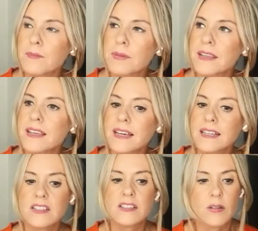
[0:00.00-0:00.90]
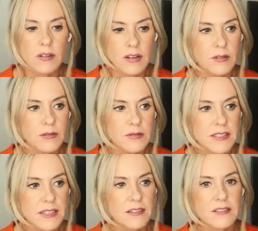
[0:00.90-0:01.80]
being a solo
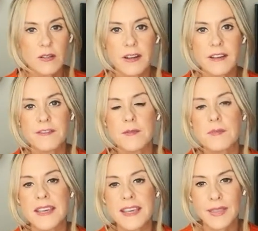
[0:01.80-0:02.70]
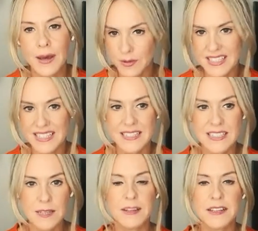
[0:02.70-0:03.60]
singer-songwriter for me, that was
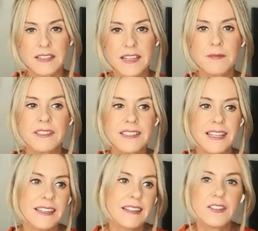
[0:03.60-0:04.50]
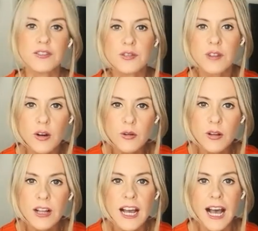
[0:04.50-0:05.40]
easy because I was like in control.
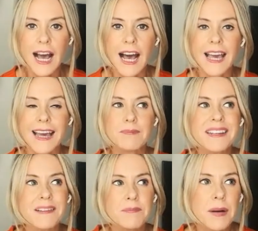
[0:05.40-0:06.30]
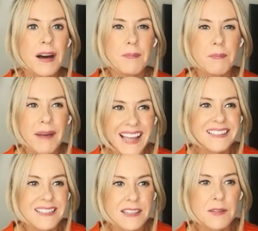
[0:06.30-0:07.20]
I had been in pop
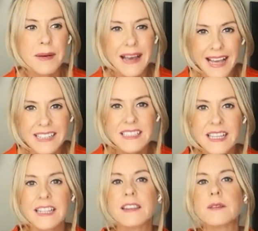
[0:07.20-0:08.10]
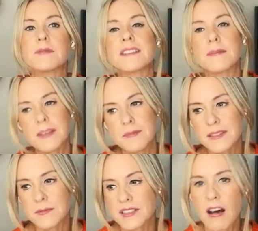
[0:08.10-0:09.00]
bands in the past, and there was sometimes
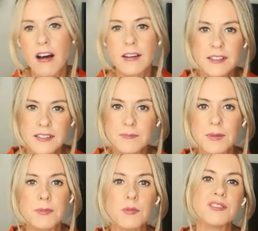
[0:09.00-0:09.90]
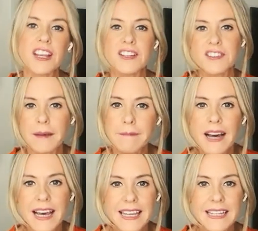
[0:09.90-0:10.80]
it was hard because people would change their
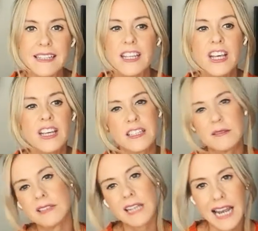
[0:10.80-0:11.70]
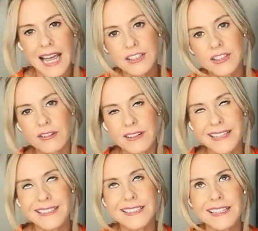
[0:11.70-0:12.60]
mind and you would clash on
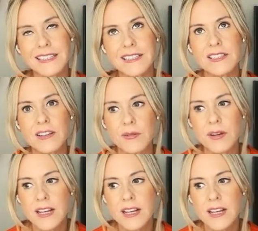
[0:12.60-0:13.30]
ideas. So